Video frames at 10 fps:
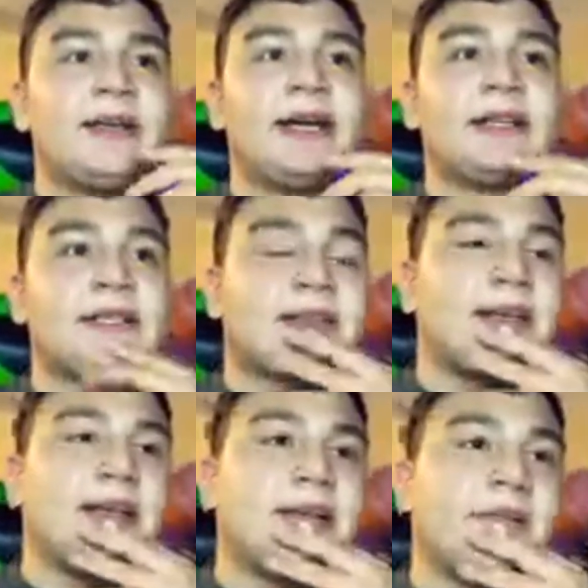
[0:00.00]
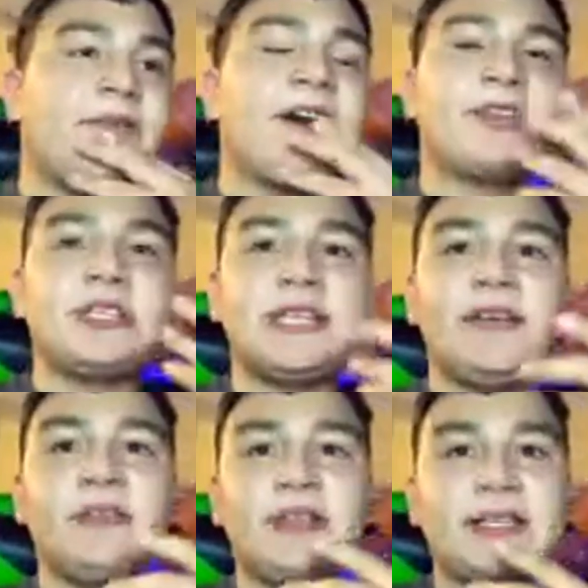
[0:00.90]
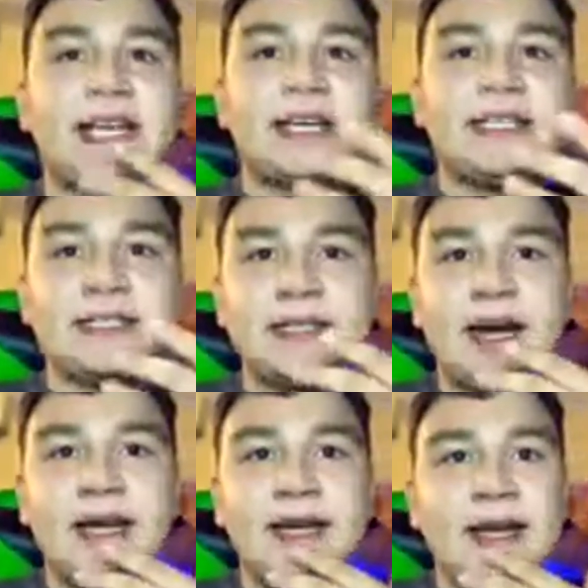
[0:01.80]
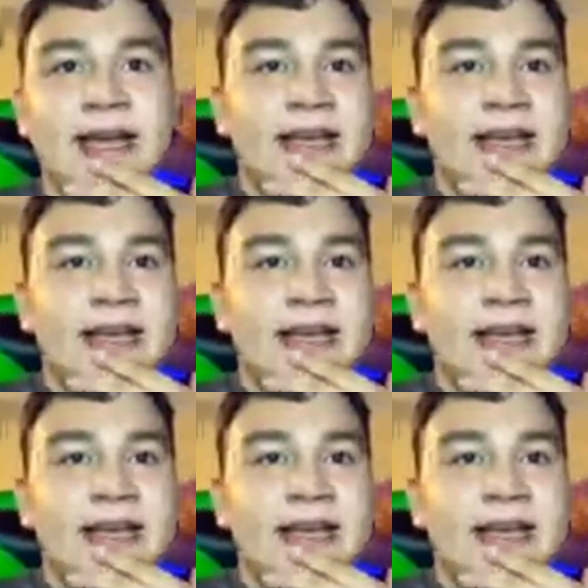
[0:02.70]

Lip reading: yeah, it's Father Stephen, the sexist nun.